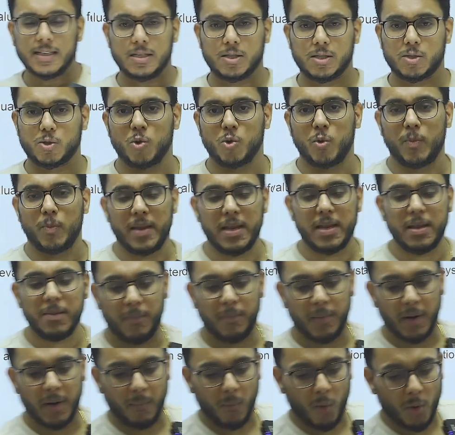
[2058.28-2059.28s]
to be
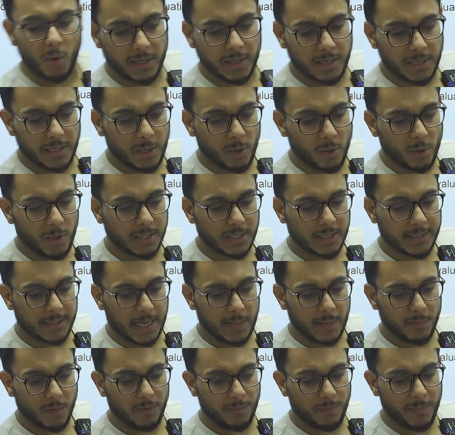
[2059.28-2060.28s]
promoted during the time
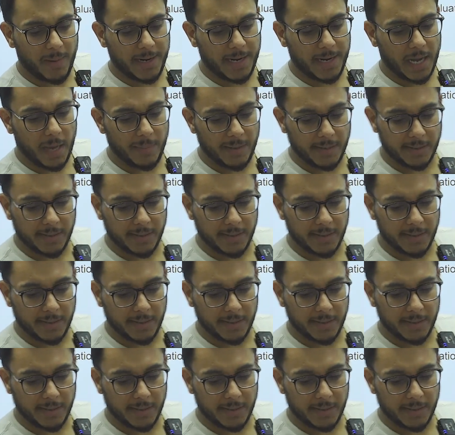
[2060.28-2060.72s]
of pandemic.